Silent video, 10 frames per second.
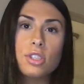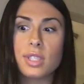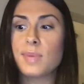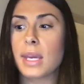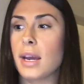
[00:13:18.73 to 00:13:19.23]

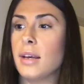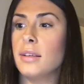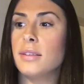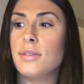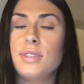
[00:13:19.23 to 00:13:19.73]
just
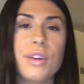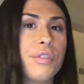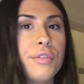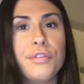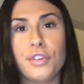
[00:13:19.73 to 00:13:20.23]
because
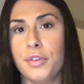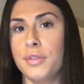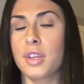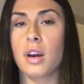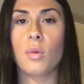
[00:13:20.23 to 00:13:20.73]
different
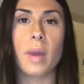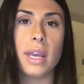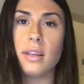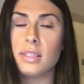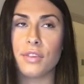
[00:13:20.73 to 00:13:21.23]
foods are
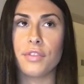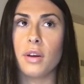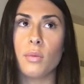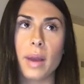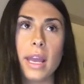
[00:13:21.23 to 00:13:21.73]
weighed in
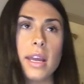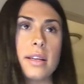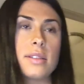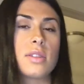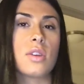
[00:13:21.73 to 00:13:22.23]
different
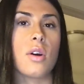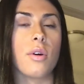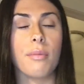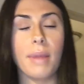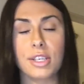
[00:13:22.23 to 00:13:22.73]
ways,
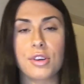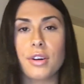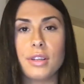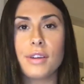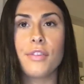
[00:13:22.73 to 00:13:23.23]
or measured
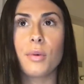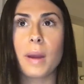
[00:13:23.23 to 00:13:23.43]
in different